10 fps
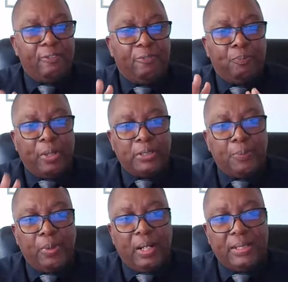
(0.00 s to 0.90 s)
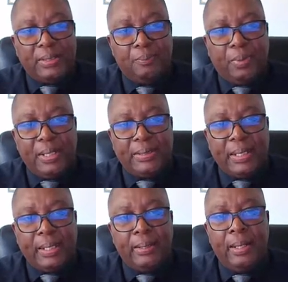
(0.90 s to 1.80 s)
of possible arsenic
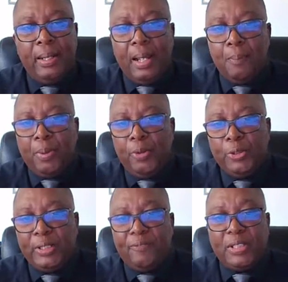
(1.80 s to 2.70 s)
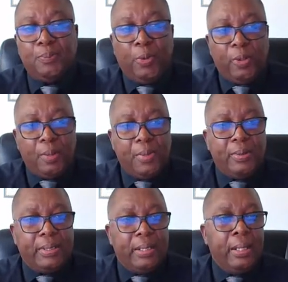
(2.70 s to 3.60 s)
poisoning and pollution of a small
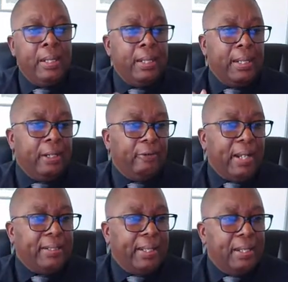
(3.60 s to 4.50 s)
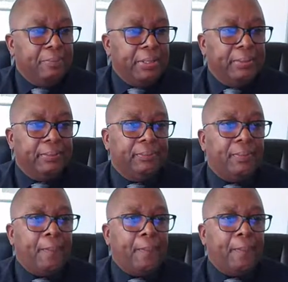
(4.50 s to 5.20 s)
community in Grand Cayman.